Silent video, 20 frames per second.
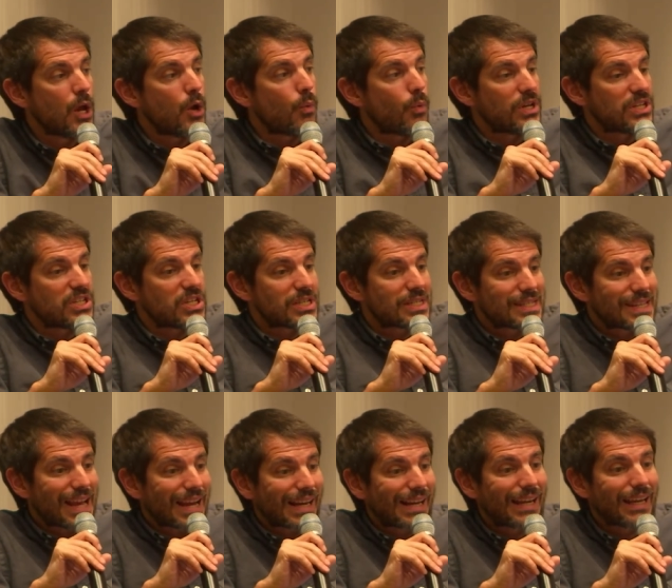which is
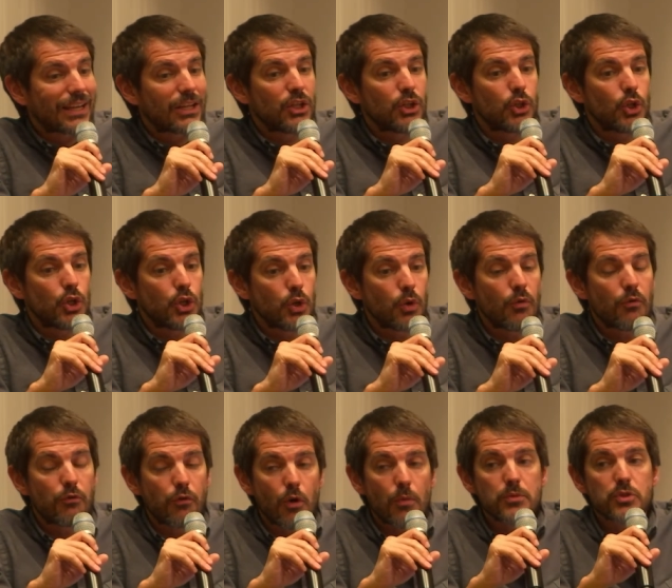tackling the new
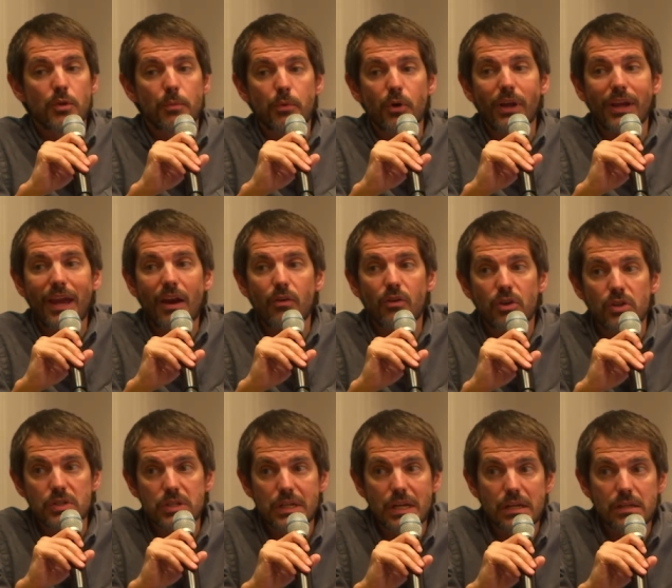forms of
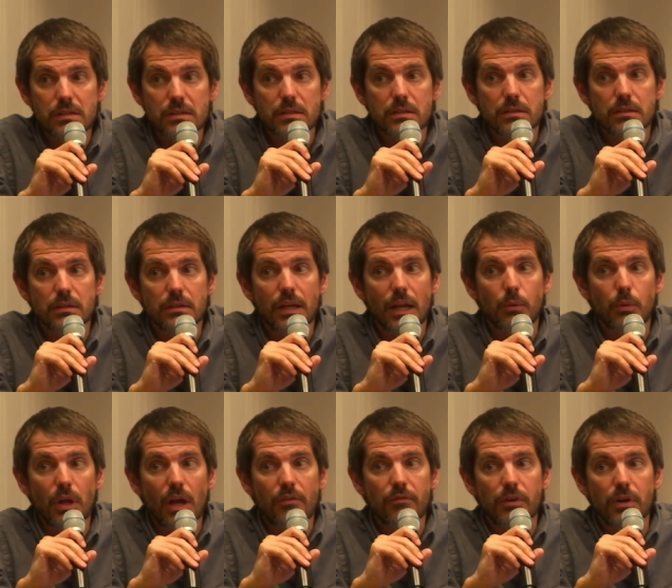precariousness that we
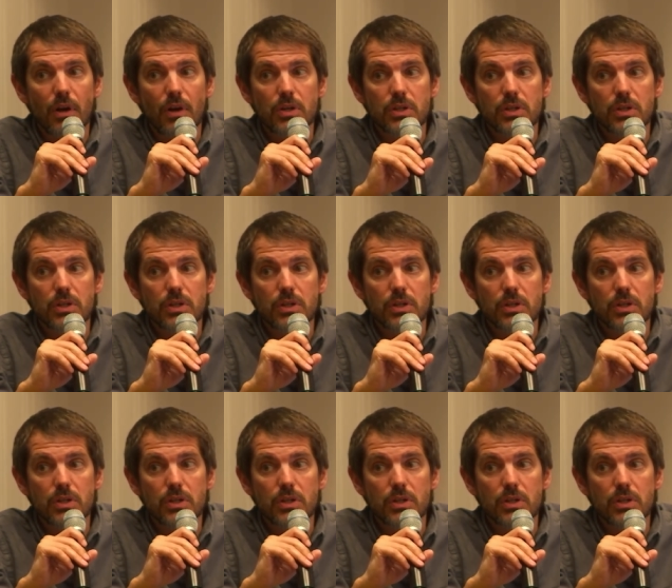have in our